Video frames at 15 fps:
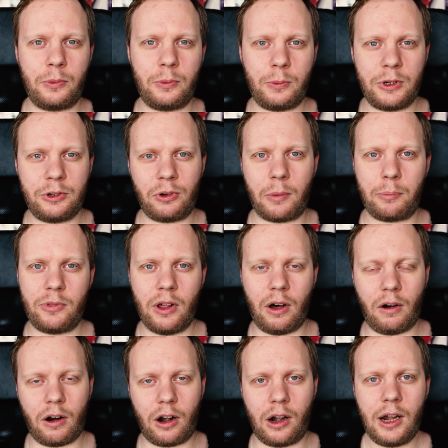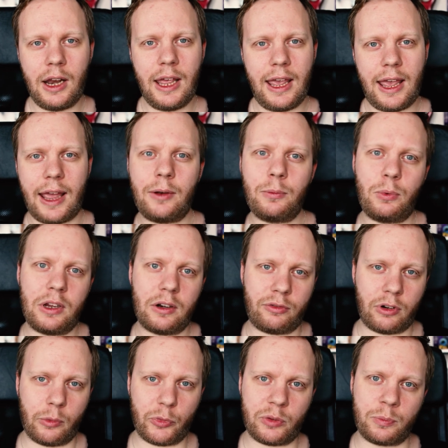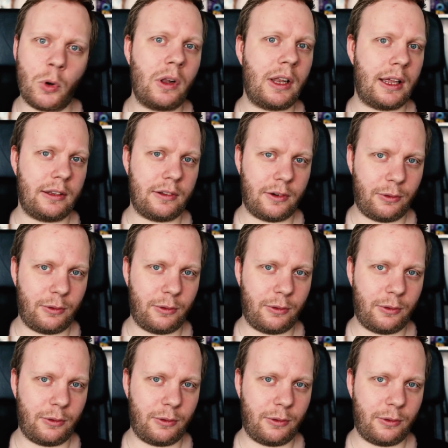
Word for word: we drop the r and we are from småland